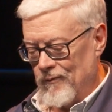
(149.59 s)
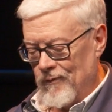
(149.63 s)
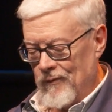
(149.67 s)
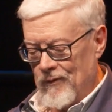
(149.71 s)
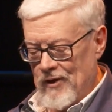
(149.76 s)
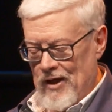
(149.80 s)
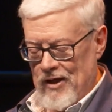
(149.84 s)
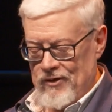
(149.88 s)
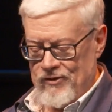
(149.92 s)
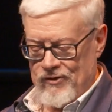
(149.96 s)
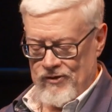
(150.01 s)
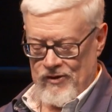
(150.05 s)

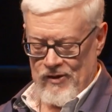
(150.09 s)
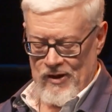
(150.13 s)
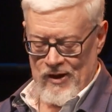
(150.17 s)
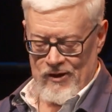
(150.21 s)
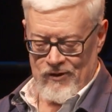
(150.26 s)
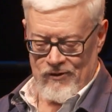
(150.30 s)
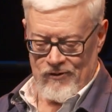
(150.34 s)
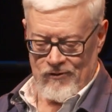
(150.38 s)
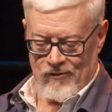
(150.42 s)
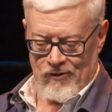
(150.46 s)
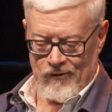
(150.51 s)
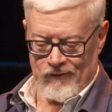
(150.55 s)
That's the
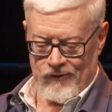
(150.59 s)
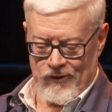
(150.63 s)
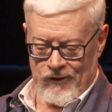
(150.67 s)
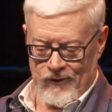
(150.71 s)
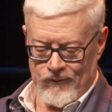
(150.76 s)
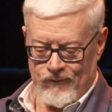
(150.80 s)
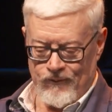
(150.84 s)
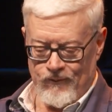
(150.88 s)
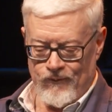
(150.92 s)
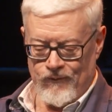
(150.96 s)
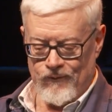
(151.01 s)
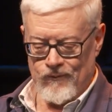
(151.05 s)
nature of it.
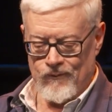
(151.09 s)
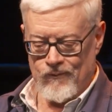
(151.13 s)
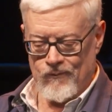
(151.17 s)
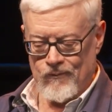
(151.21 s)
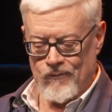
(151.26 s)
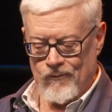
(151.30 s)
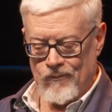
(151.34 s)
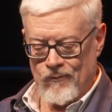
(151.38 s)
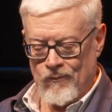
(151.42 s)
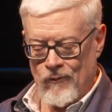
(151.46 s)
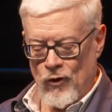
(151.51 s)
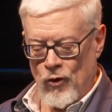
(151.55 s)

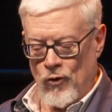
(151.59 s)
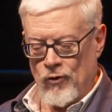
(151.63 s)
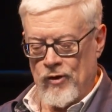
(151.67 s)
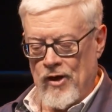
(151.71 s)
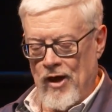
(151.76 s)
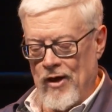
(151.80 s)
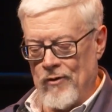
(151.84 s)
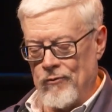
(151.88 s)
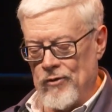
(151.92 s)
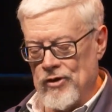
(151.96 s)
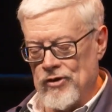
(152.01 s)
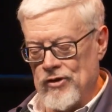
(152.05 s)

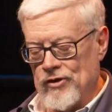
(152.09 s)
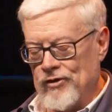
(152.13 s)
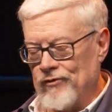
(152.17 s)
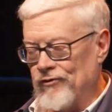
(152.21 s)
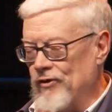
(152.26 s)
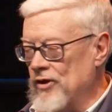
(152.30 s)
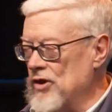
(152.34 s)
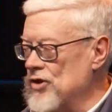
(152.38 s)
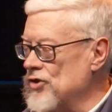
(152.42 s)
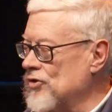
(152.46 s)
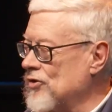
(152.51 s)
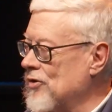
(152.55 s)
Okay, we just
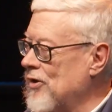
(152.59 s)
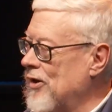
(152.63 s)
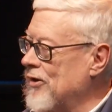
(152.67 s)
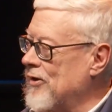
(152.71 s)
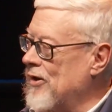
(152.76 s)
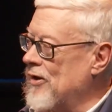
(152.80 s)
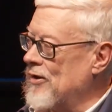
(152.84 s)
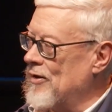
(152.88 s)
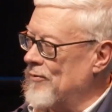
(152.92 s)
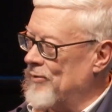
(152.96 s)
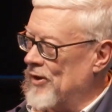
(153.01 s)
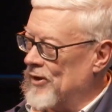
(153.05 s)
finished
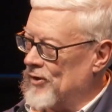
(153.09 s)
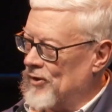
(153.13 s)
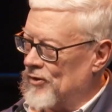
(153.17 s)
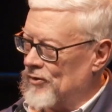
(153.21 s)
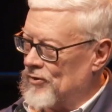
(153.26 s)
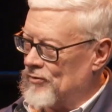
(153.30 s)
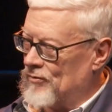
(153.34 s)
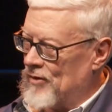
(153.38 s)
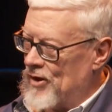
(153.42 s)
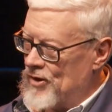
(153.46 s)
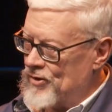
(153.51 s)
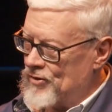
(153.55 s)
talking about the
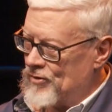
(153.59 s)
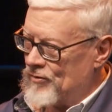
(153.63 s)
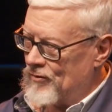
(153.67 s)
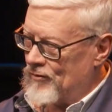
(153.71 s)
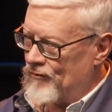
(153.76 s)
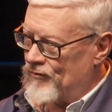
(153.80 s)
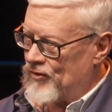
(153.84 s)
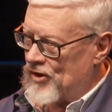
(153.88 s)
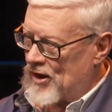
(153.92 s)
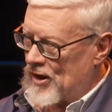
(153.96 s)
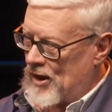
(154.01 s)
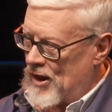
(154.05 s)
treasure
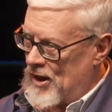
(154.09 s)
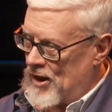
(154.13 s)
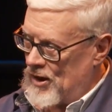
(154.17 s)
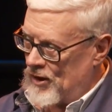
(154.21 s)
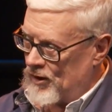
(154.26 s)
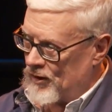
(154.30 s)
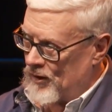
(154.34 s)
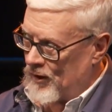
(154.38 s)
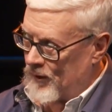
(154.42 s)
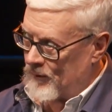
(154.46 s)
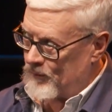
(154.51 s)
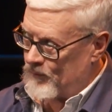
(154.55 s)
of the
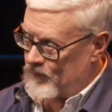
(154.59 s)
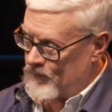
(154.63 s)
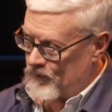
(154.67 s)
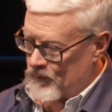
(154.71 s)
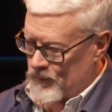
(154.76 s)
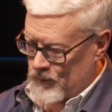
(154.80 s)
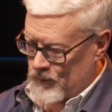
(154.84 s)
kingdom.